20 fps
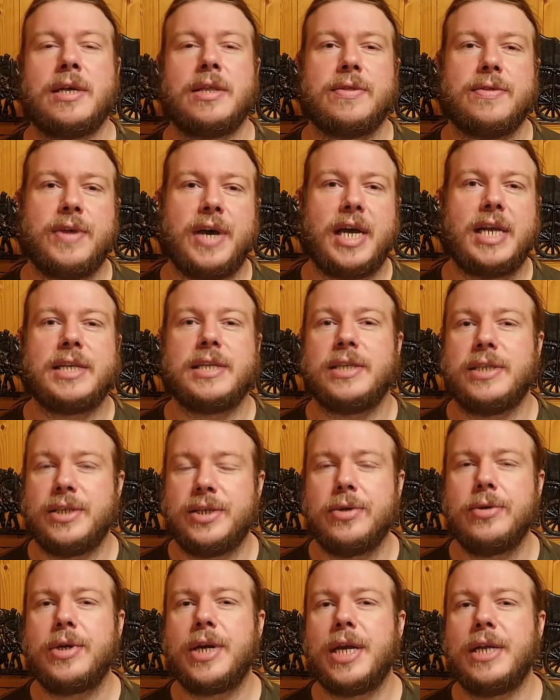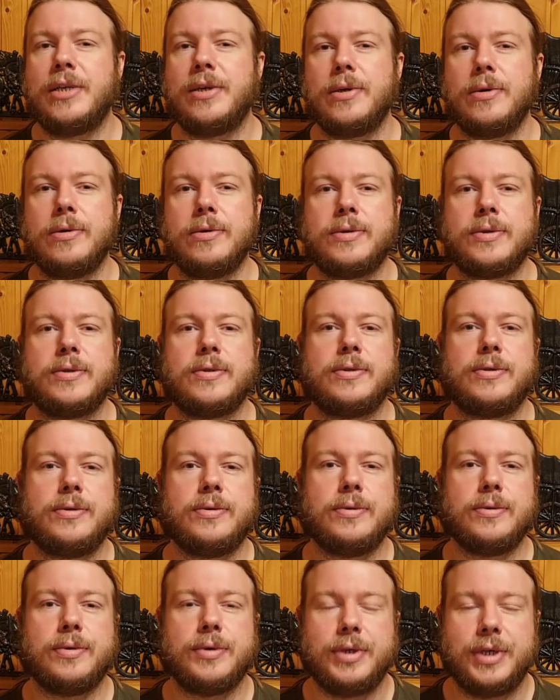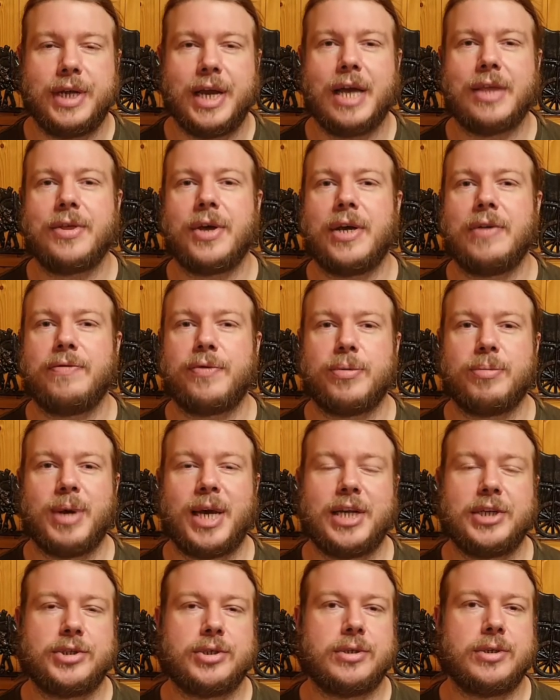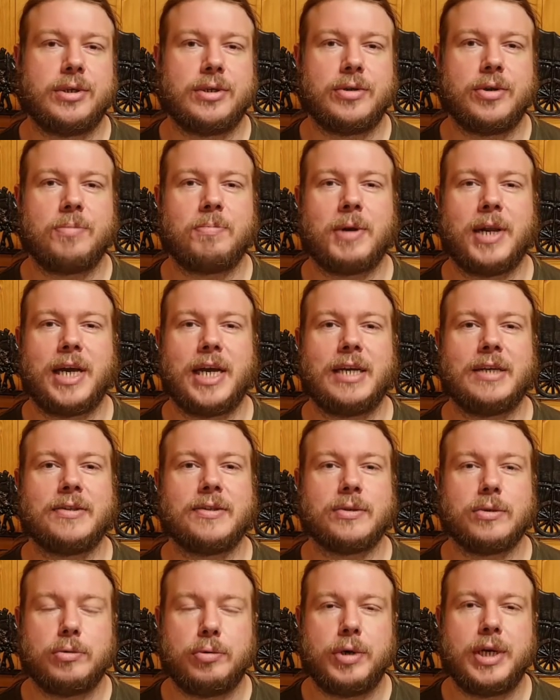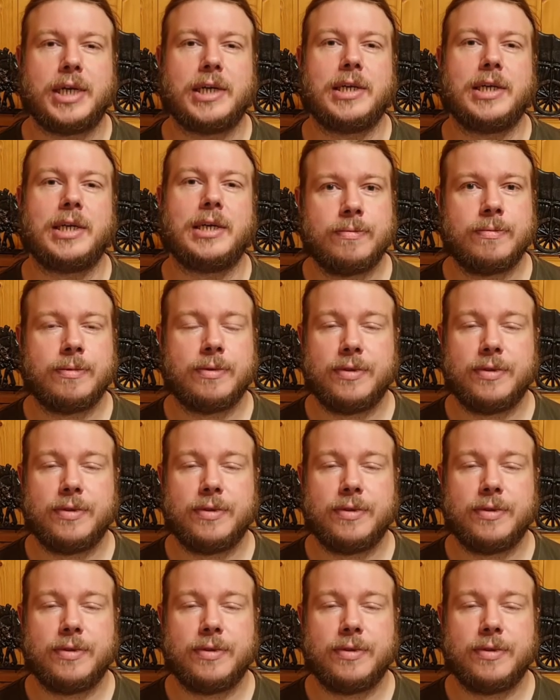that you can use to gather information on your players quickly.